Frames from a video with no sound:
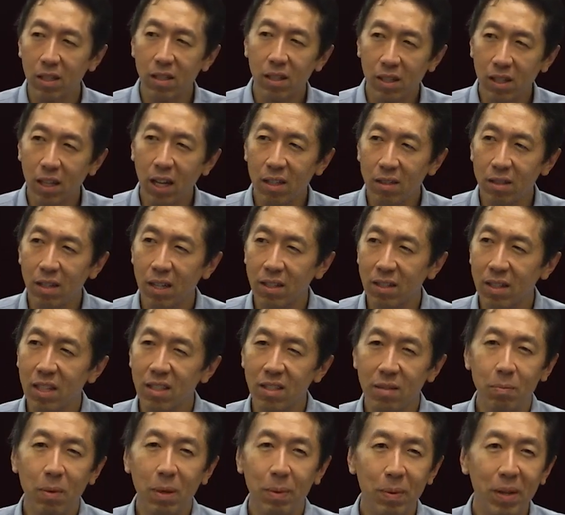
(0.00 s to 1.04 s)
I think that, that
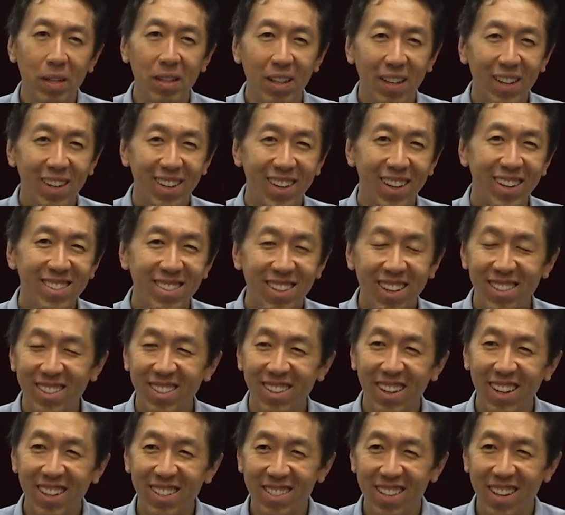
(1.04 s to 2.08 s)
that's maybe
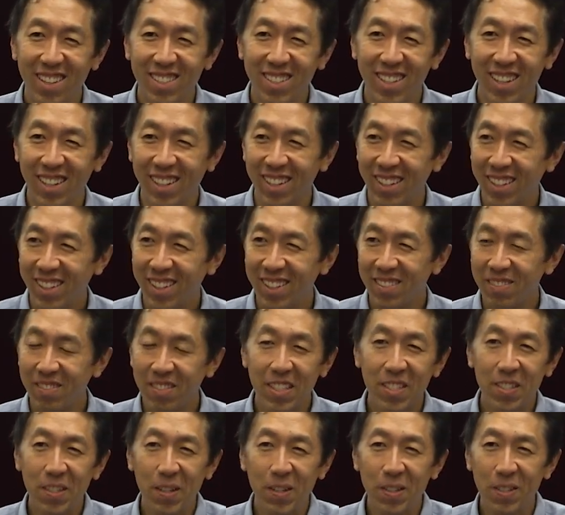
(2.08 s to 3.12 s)
another exciting
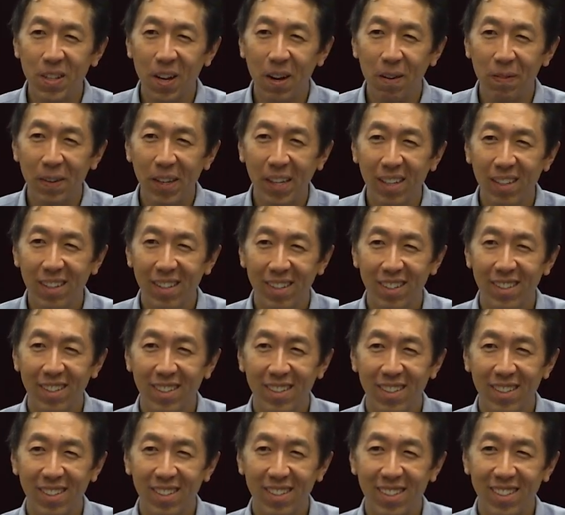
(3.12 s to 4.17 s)
research topic.
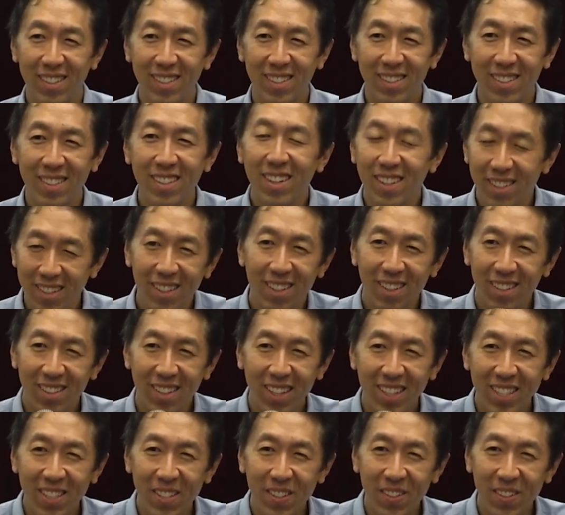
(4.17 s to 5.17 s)
Thank